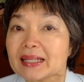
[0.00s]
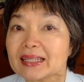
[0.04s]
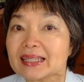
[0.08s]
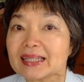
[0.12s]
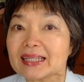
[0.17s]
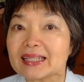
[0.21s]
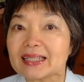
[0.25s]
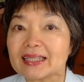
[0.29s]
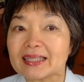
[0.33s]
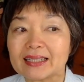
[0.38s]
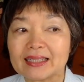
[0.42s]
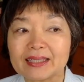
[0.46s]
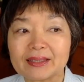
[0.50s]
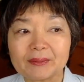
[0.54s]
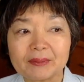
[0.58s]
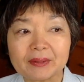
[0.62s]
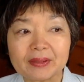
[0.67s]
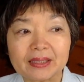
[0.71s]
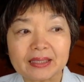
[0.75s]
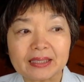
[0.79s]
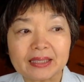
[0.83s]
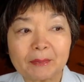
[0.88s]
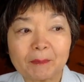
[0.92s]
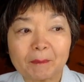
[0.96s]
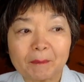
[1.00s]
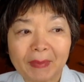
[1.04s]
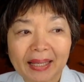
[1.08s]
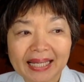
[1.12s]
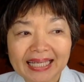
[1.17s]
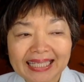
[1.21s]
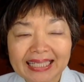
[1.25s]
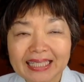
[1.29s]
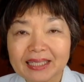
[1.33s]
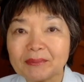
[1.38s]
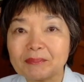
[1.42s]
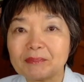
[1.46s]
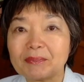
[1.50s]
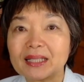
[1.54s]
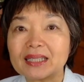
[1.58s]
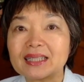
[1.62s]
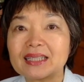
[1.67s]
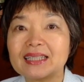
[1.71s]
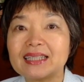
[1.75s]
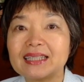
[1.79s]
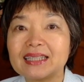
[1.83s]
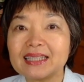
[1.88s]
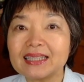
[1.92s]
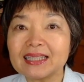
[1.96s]
the money, but
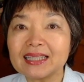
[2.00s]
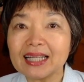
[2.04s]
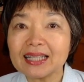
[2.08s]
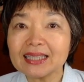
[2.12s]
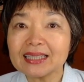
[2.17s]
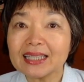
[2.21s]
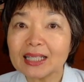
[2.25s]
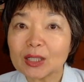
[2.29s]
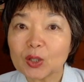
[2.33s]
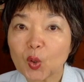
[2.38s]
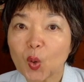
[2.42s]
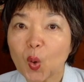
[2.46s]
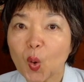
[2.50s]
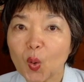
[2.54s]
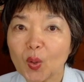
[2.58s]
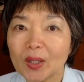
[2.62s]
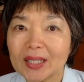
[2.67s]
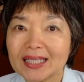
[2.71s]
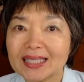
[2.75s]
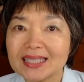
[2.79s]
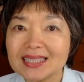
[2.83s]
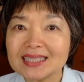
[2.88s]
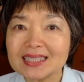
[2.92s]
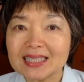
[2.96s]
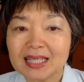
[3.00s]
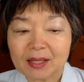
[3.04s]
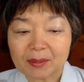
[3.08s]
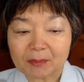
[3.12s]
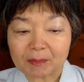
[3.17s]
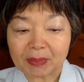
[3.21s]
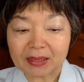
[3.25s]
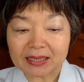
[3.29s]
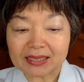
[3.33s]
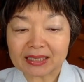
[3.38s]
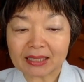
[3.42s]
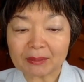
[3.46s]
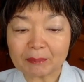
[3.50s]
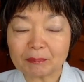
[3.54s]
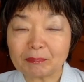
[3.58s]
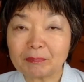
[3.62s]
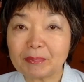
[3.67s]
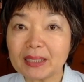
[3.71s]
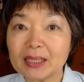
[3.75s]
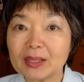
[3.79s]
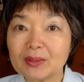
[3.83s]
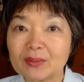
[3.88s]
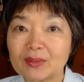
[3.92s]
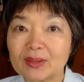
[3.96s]
not the coins, but the
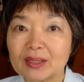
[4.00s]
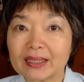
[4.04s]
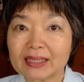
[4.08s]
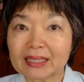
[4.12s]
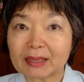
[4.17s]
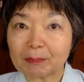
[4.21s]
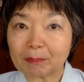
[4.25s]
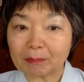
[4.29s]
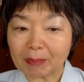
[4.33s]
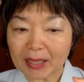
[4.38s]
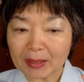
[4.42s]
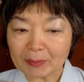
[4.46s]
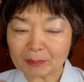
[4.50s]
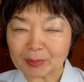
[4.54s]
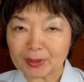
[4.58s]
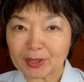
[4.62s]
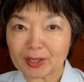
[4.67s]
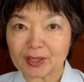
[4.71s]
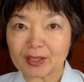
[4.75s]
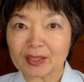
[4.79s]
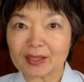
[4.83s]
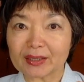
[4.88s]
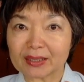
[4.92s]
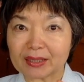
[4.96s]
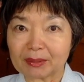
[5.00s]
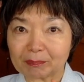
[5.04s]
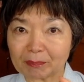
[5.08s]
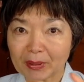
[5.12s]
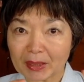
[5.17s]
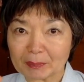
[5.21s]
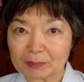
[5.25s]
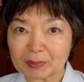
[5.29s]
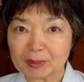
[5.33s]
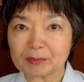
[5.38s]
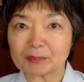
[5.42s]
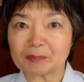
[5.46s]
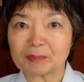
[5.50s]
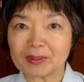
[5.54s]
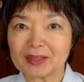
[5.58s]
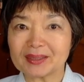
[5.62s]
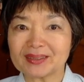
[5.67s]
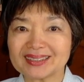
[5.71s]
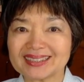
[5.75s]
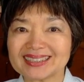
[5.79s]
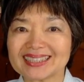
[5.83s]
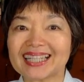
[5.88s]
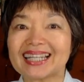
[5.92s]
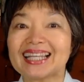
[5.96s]
bill, the paper
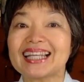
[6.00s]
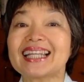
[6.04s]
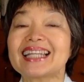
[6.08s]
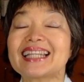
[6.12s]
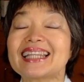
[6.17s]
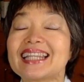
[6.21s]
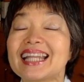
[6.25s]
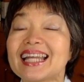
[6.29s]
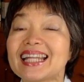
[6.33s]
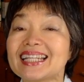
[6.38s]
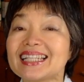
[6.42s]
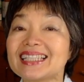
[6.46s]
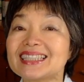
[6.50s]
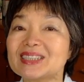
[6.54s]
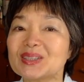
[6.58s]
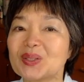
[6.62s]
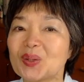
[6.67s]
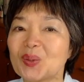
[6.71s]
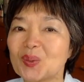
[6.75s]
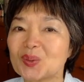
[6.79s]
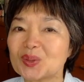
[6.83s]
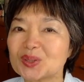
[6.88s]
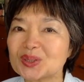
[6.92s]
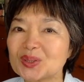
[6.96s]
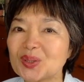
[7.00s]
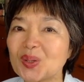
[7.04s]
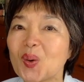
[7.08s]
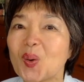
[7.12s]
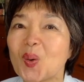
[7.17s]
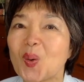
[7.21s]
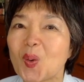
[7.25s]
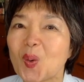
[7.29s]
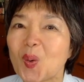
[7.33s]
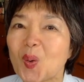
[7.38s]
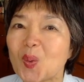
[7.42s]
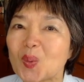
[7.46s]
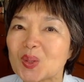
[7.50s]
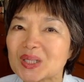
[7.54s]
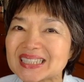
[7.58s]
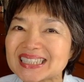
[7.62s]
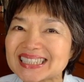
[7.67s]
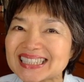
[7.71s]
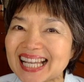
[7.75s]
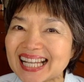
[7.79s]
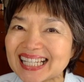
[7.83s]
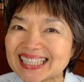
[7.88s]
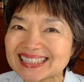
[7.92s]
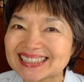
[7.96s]
bills. That is also
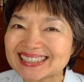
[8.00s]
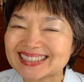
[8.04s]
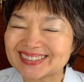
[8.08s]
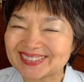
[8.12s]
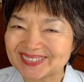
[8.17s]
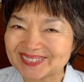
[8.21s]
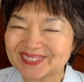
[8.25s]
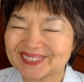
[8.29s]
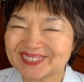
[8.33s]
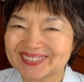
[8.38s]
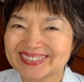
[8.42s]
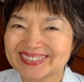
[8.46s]
osatsu.